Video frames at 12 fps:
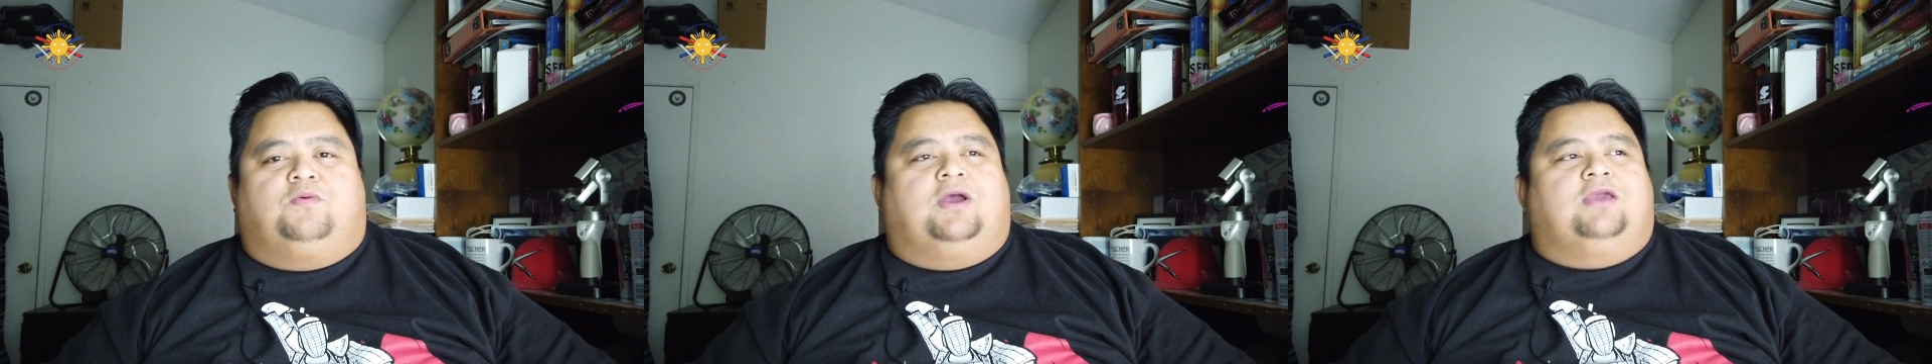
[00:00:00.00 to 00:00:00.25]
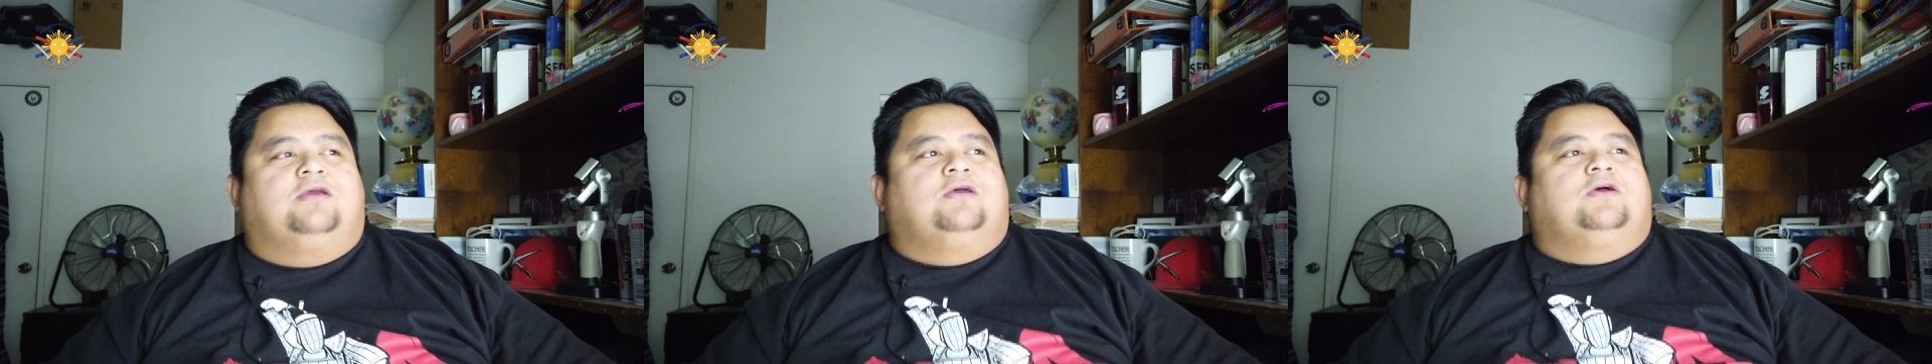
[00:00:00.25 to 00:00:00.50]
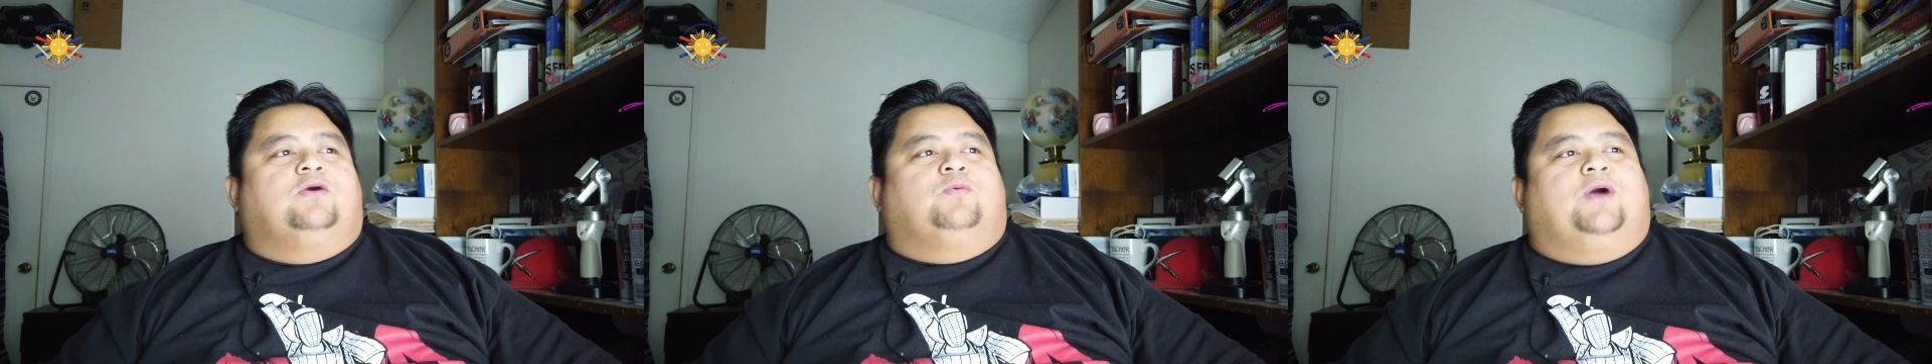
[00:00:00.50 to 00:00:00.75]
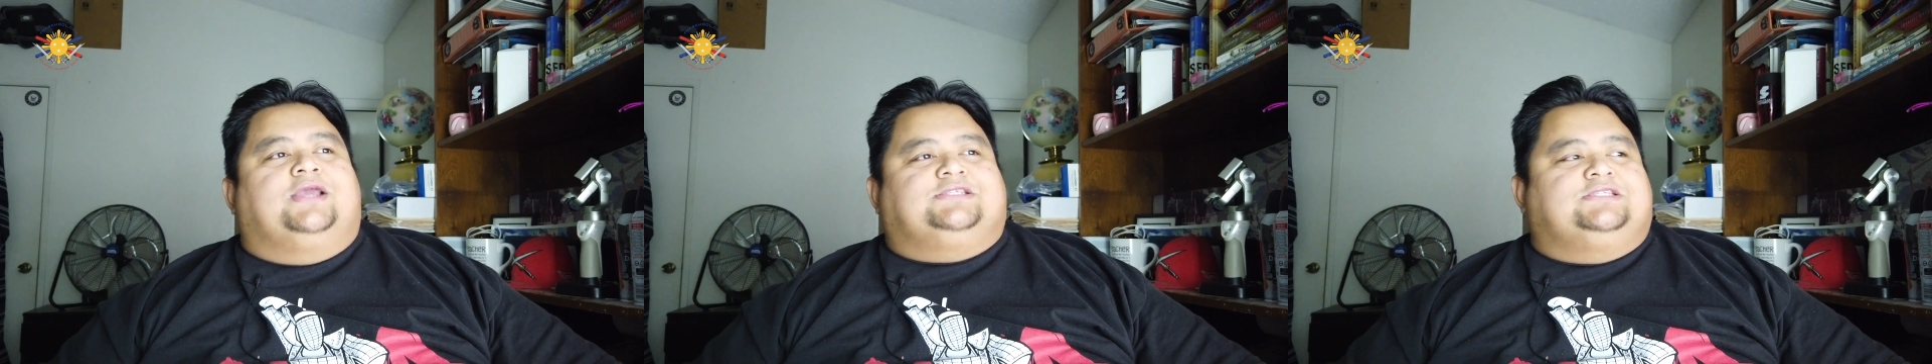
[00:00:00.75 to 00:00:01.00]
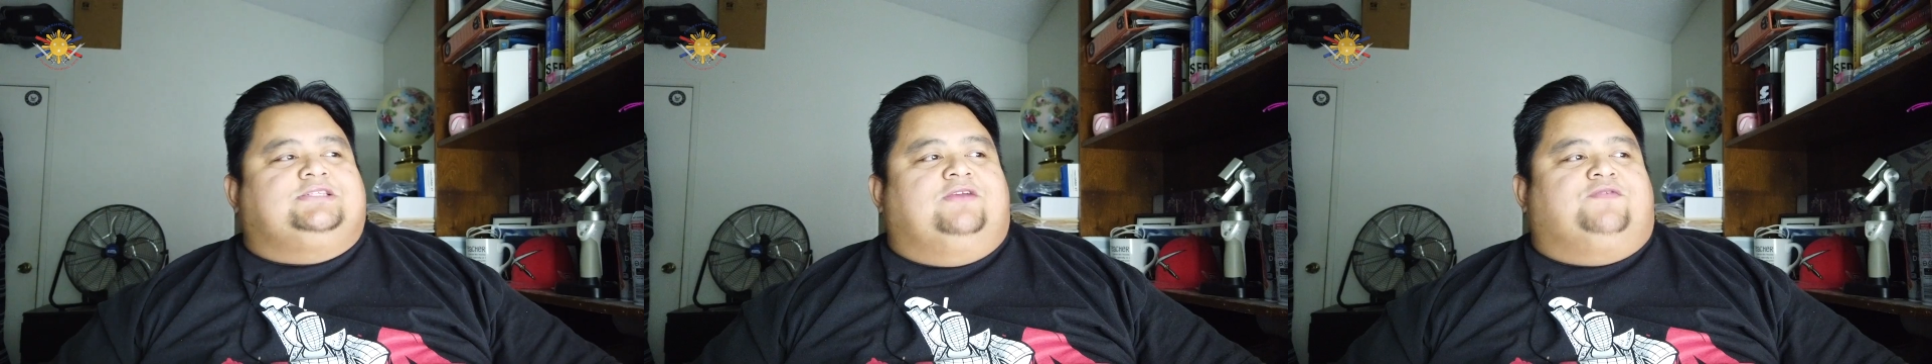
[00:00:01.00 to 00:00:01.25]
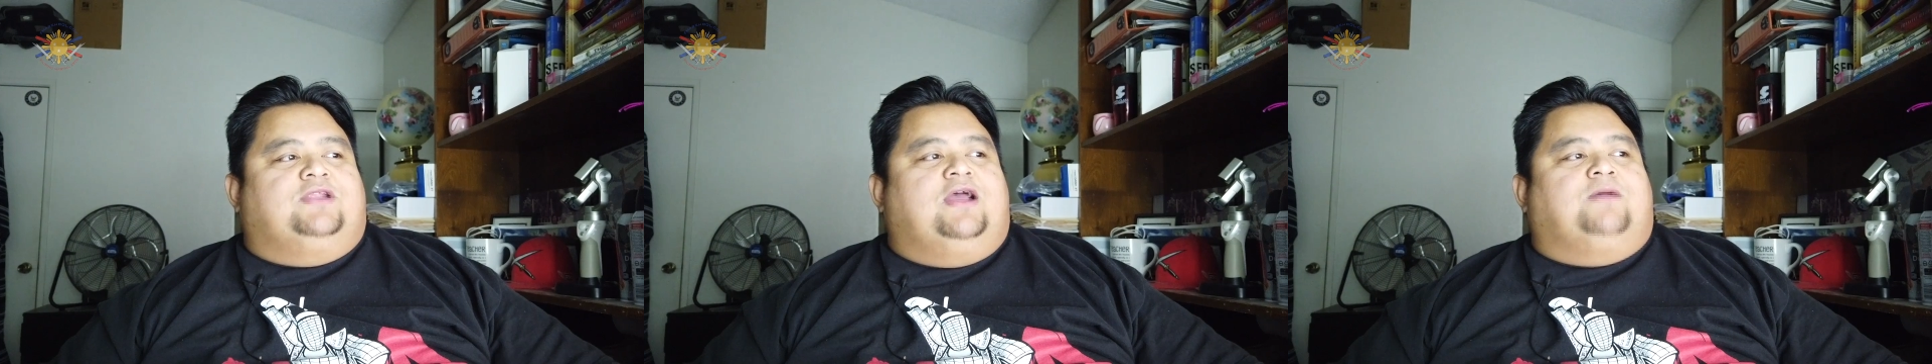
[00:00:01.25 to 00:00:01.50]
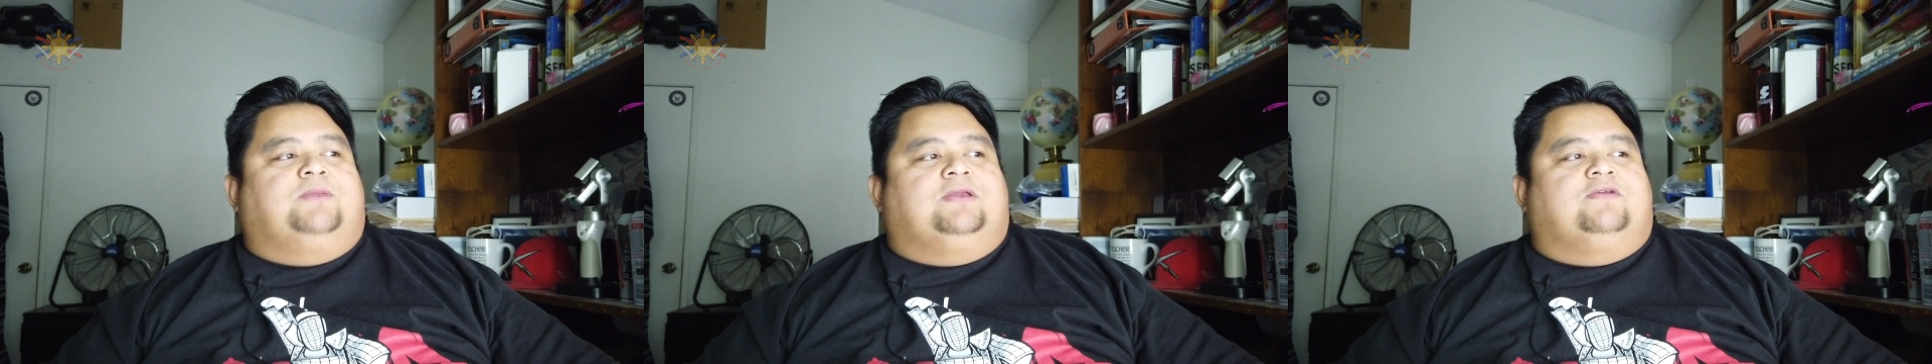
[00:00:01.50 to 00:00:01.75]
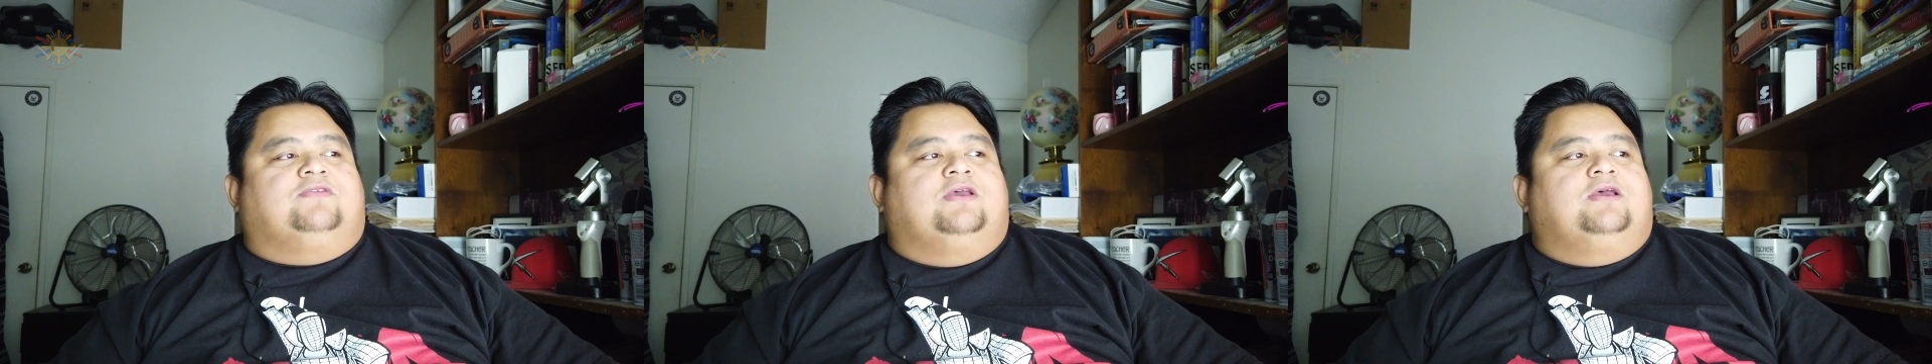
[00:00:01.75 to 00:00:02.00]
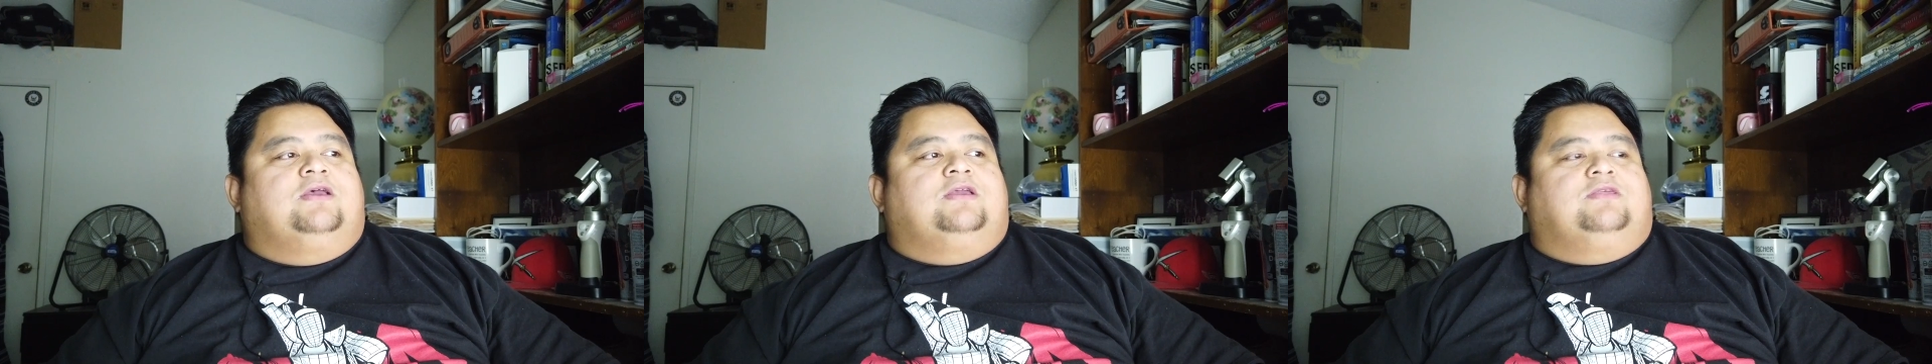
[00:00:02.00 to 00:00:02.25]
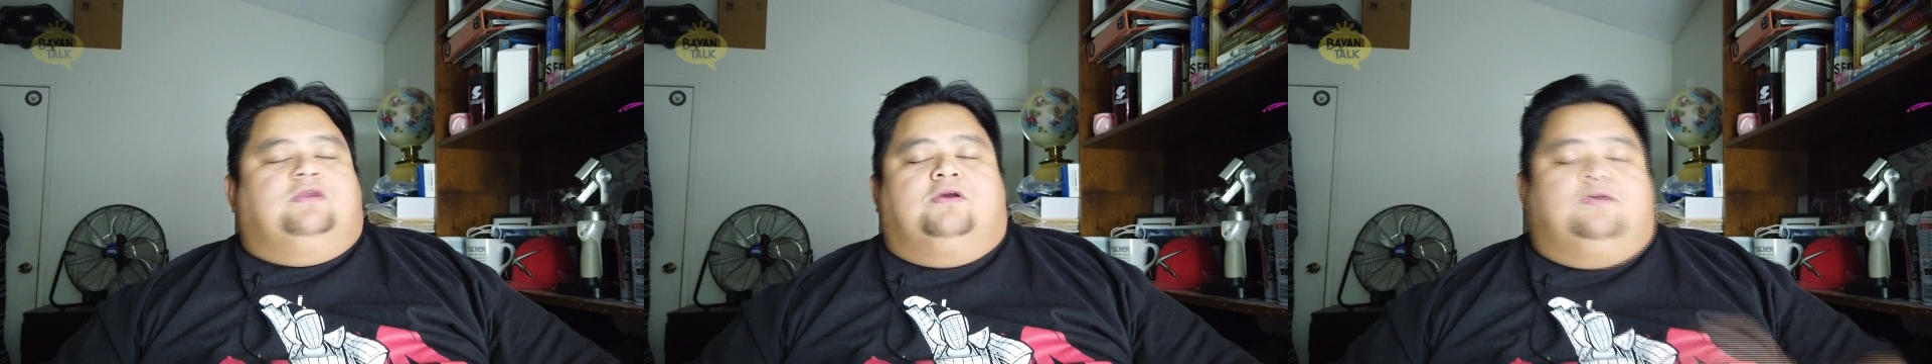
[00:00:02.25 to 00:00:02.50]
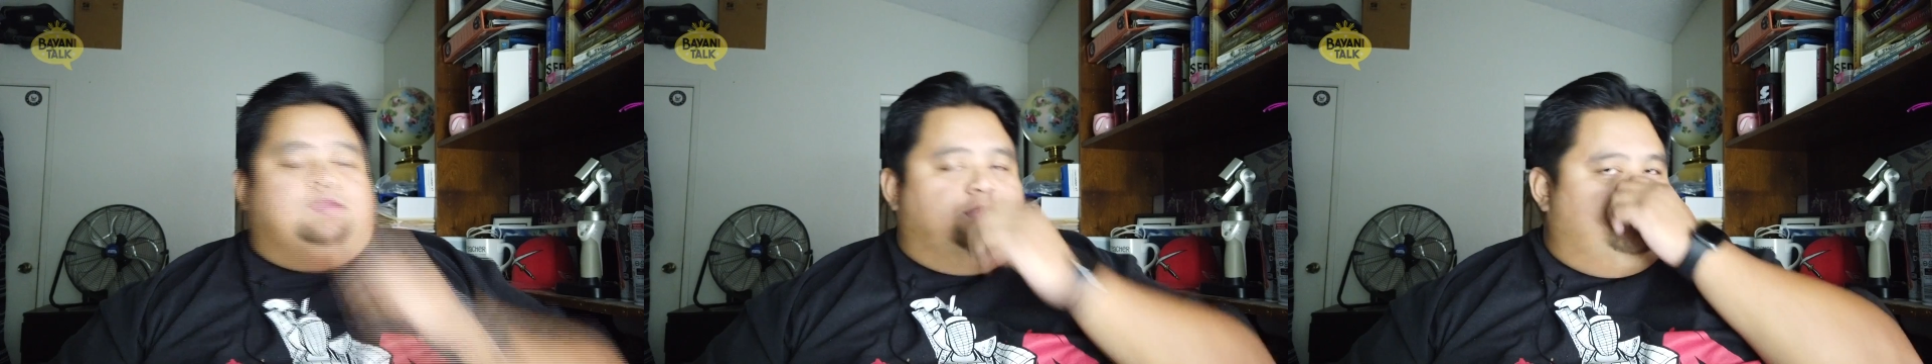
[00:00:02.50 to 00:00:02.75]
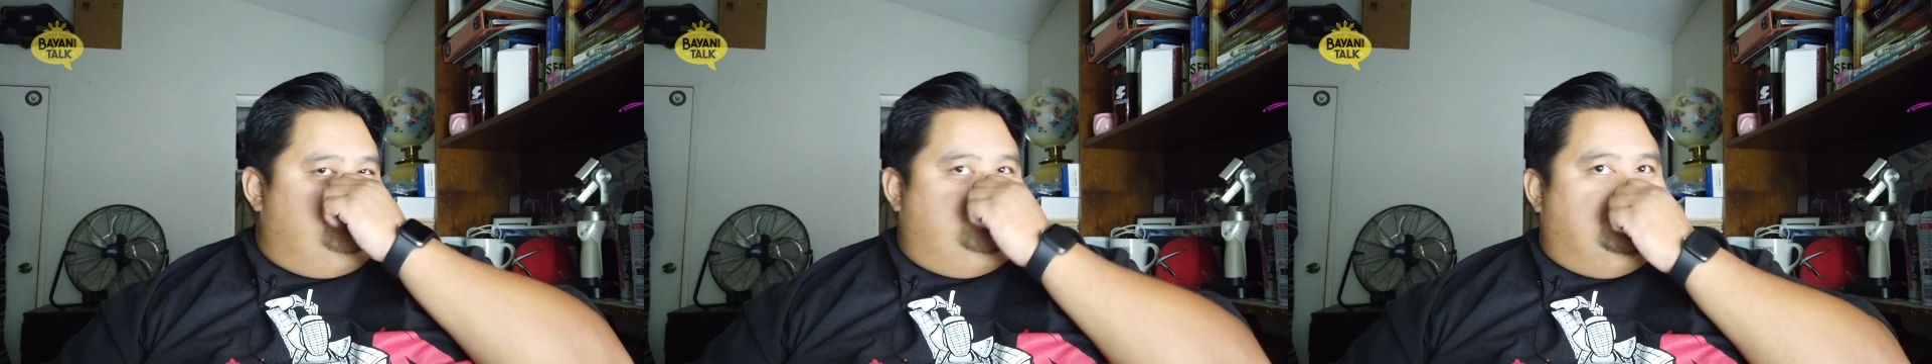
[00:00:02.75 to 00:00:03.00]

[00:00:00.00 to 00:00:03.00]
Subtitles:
Why is this different now? Because she goes,